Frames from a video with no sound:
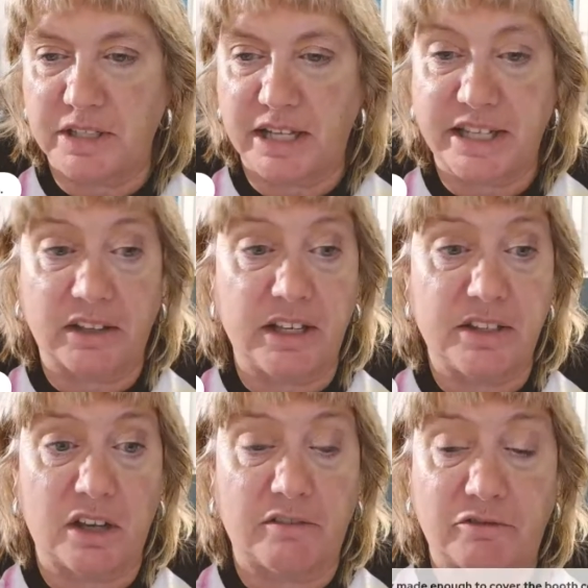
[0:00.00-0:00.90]
That's how he
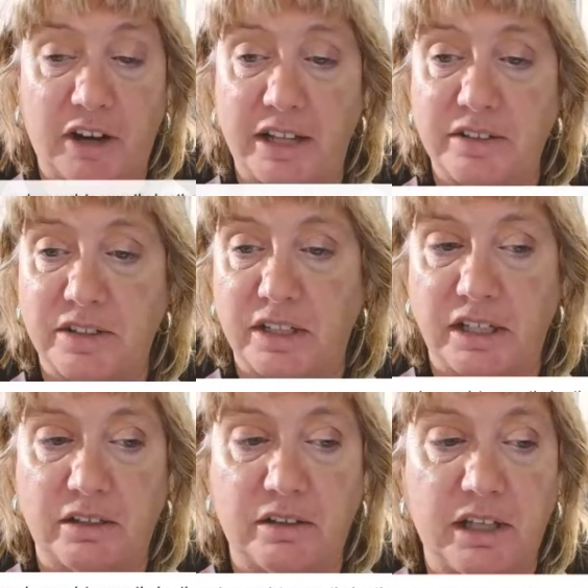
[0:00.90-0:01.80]
saw France and
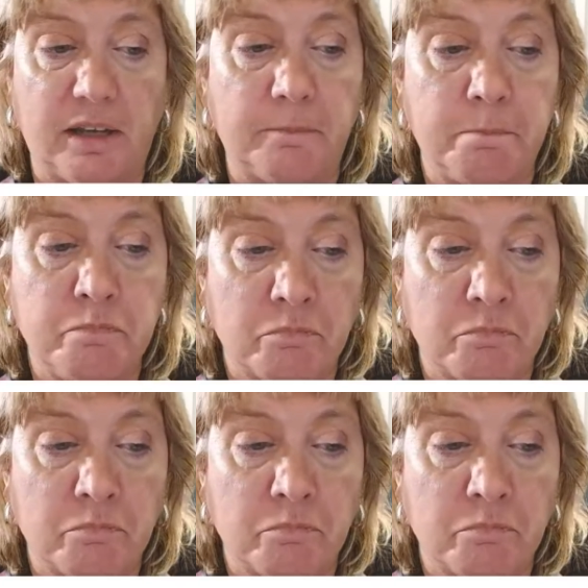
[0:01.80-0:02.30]
Italy.